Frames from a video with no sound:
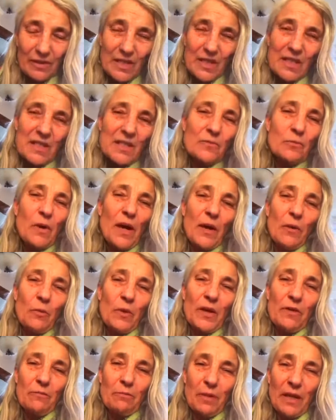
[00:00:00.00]
This is where
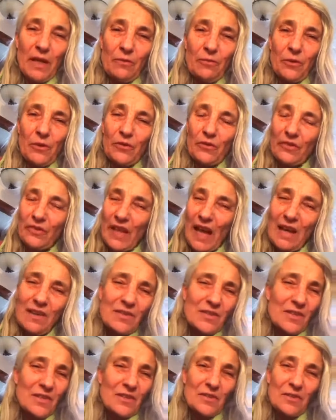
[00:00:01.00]
we've been for
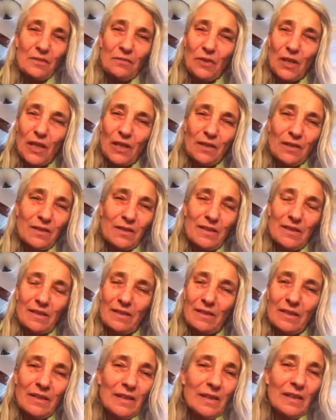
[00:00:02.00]
thousands of years.
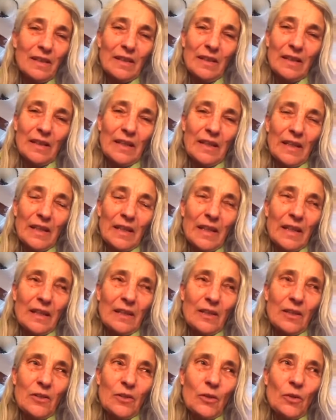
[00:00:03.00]

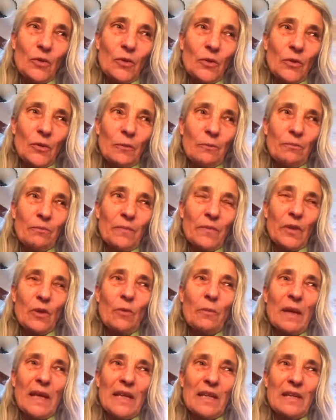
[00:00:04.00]
You know,
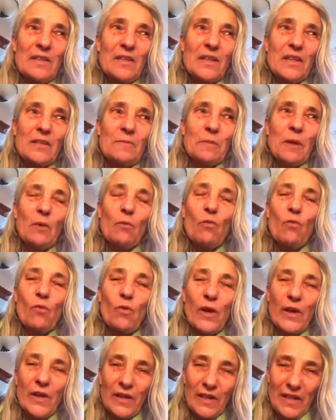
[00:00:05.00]
humanity has been
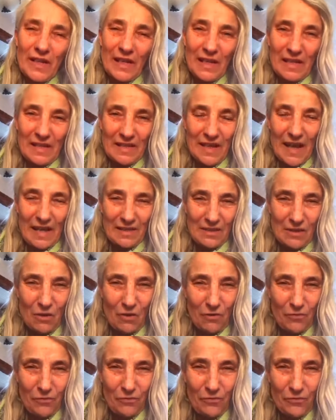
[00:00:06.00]
working its ass
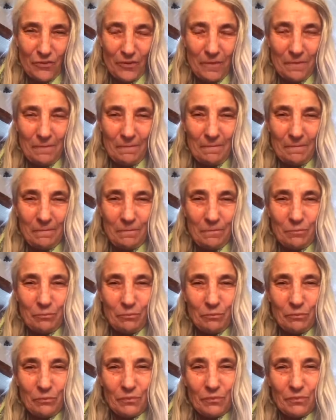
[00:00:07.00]
off
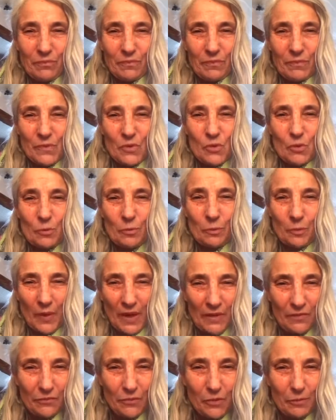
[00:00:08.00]
to
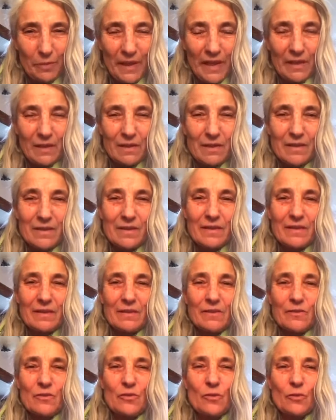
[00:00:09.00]
pay for bills,
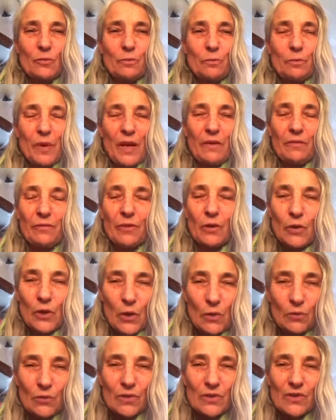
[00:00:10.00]
to pay for
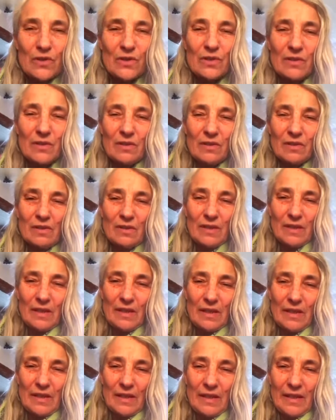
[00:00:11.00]
loans,
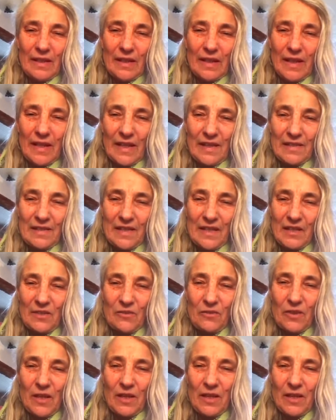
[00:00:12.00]

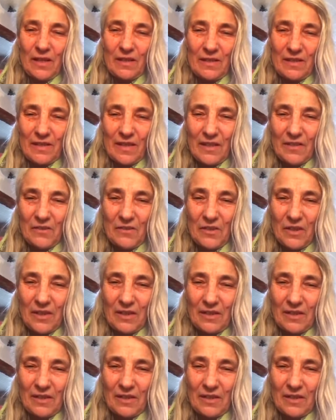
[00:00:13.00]
etc., etc.